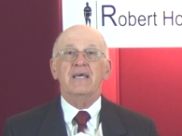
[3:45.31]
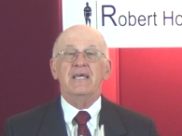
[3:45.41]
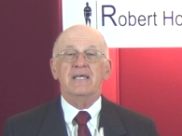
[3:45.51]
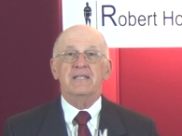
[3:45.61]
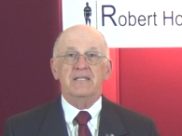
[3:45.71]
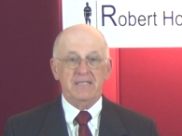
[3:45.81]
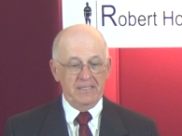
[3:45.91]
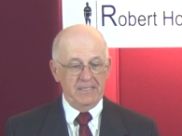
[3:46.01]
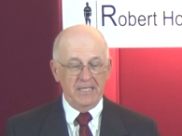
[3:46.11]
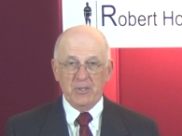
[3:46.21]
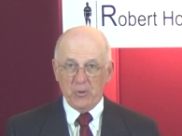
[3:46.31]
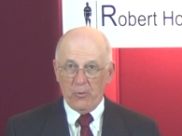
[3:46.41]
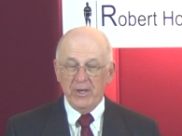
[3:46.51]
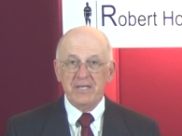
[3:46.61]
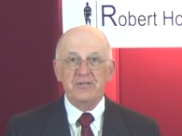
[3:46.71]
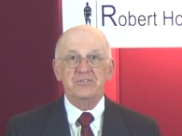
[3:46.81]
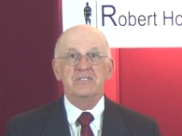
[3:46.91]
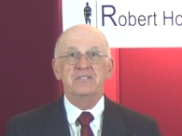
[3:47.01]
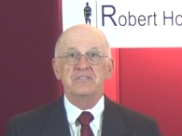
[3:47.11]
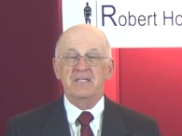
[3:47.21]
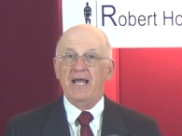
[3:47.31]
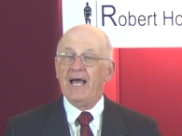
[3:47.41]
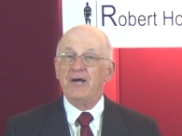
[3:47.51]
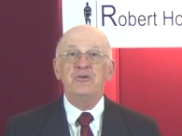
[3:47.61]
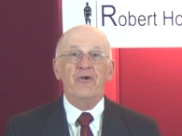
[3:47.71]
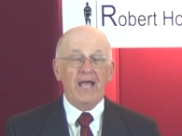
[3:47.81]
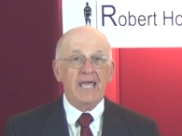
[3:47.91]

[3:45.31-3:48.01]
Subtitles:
and the equations and how your